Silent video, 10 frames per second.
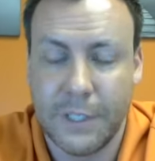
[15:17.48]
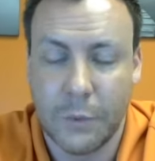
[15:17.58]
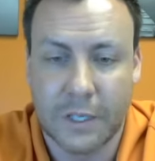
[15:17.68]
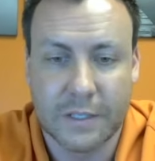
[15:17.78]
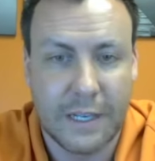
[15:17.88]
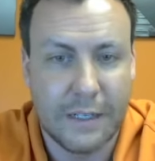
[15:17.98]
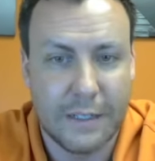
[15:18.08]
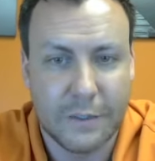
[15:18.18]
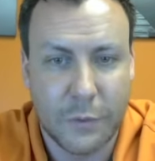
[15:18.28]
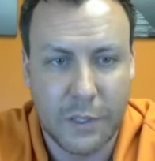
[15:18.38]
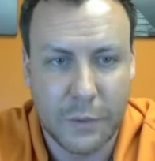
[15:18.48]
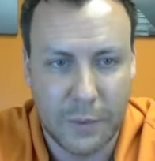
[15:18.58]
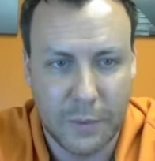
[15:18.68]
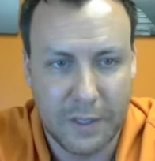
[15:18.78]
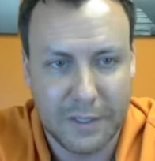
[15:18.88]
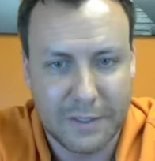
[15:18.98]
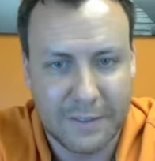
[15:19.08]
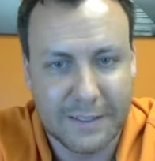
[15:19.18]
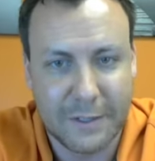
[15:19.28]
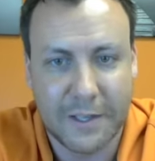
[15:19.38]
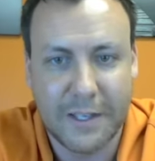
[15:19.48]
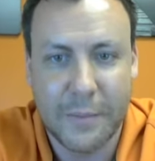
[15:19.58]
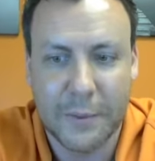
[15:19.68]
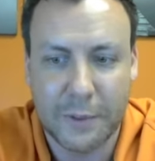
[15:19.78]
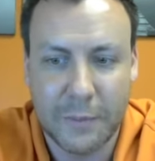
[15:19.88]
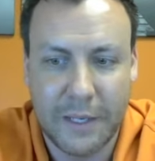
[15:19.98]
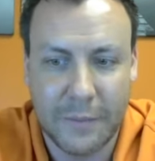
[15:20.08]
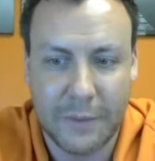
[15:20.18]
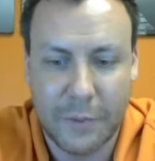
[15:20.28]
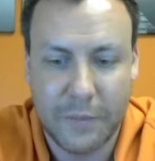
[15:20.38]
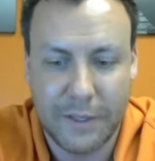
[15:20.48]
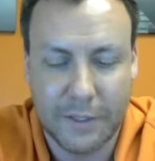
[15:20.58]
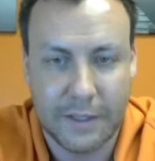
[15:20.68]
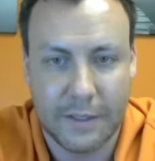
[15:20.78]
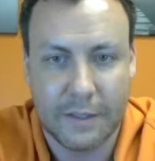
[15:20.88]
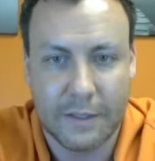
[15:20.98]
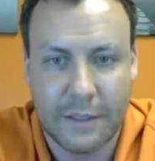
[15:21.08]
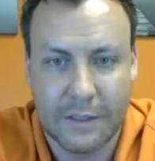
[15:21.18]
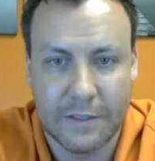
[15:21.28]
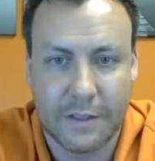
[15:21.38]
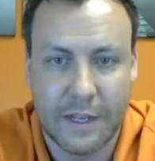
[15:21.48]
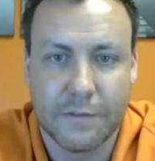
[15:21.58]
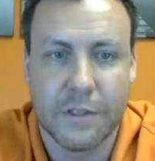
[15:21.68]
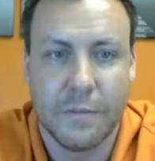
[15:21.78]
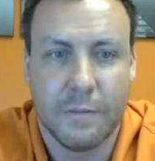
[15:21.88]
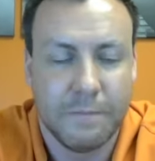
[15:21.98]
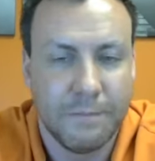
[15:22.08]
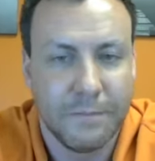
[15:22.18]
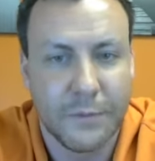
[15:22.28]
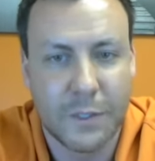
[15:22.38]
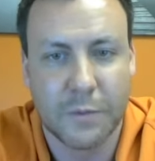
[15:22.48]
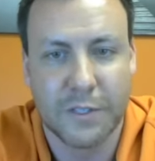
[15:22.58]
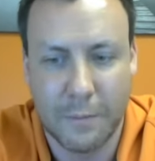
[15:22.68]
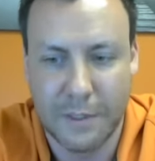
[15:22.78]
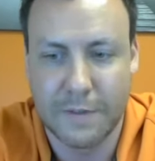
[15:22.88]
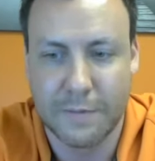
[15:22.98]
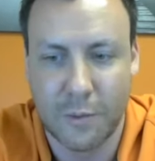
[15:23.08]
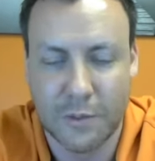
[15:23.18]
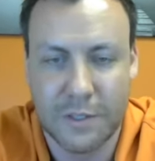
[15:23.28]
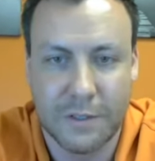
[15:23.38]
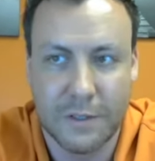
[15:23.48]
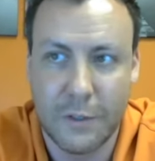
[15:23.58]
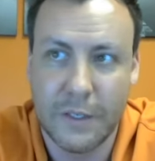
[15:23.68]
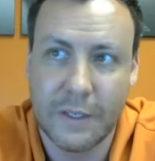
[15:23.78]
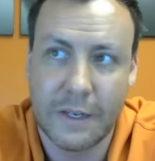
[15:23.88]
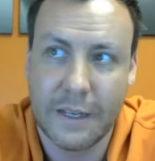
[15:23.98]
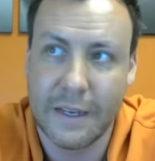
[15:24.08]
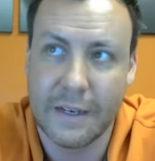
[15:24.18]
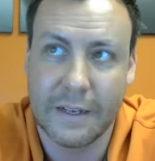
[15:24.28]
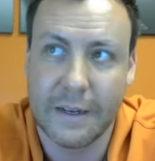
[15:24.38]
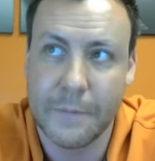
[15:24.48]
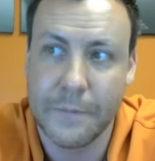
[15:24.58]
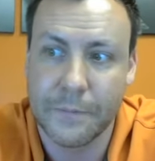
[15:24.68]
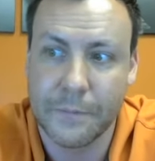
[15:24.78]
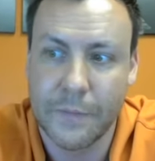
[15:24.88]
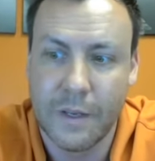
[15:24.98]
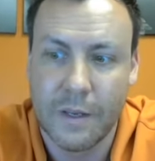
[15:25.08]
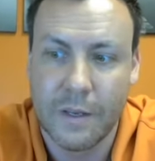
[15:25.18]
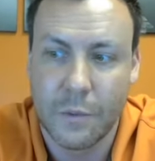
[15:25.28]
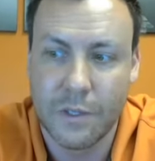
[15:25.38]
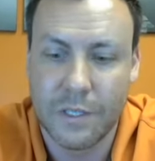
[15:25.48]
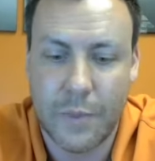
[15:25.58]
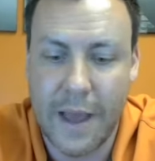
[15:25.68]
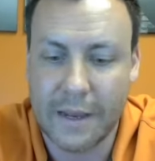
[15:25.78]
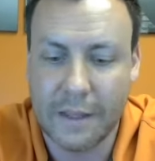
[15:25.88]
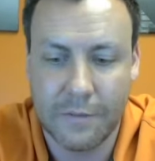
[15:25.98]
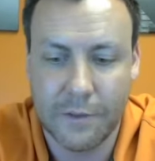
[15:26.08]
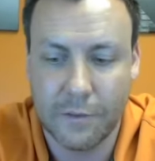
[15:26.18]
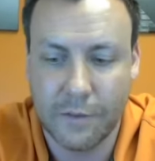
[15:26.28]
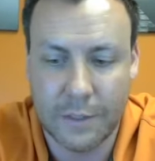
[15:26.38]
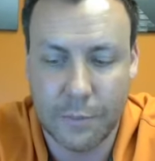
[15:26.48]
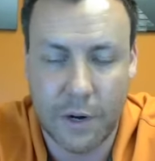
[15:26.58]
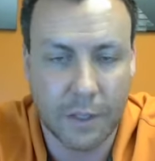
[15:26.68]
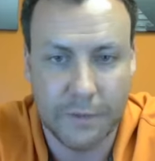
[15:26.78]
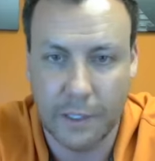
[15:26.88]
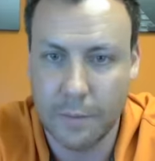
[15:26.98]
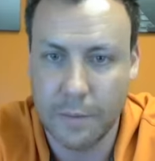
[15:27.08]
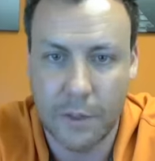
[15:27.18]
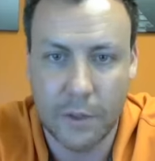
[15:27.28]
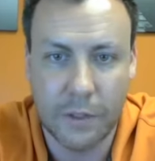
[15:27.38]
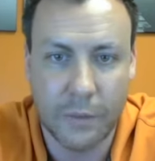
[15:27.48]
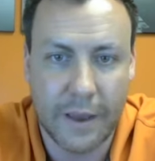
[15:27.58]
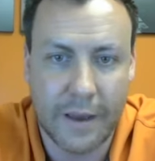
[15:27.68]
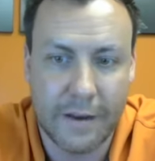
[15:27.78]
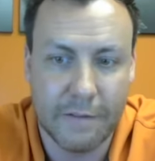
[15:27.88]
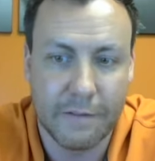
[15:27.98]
we're excited that 2021 is looking up a little bit, and we hope things can start to have some resemblance of normalcy soon. And we're just back in the full-fledged product development mode, and we have